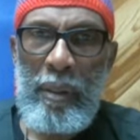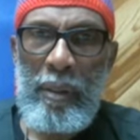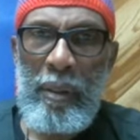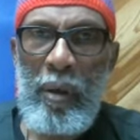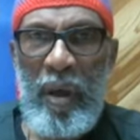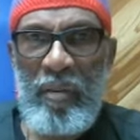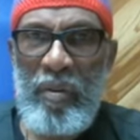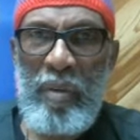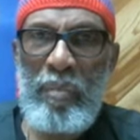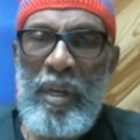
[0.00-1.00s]
you know,
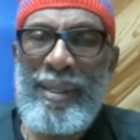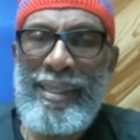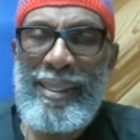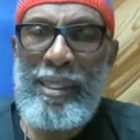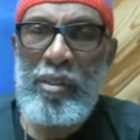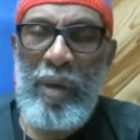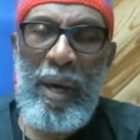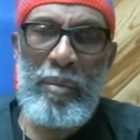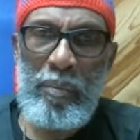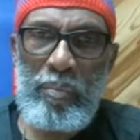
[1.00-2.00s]
Ephraim being the 10
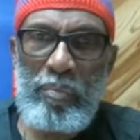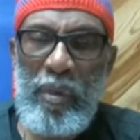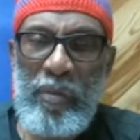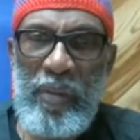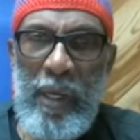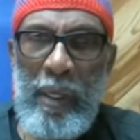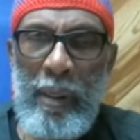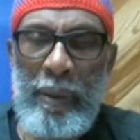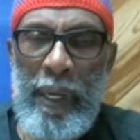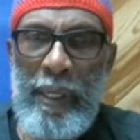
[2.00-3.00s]
tribes per se,
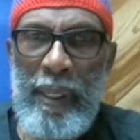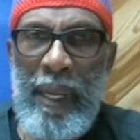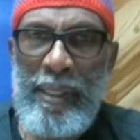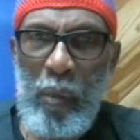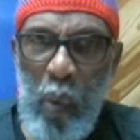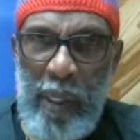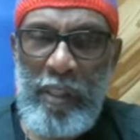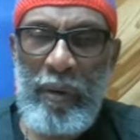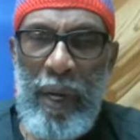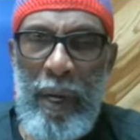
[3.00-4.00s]
right? Not the one
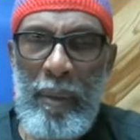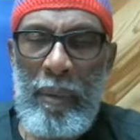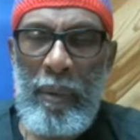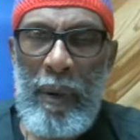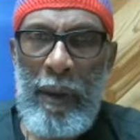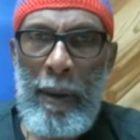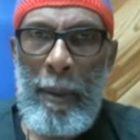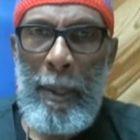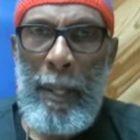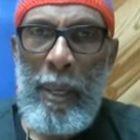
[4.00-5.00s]
tribe, right?
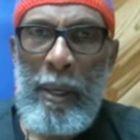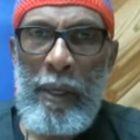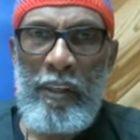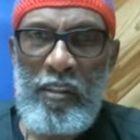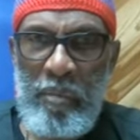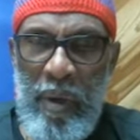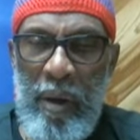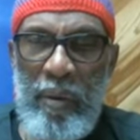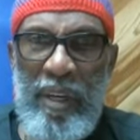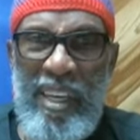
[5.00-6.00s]
Uh,
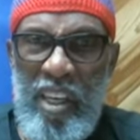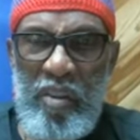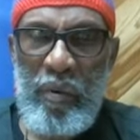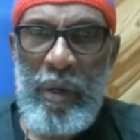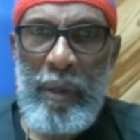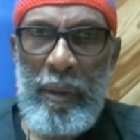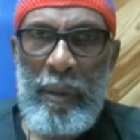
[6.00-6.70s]
Samaria, Israel,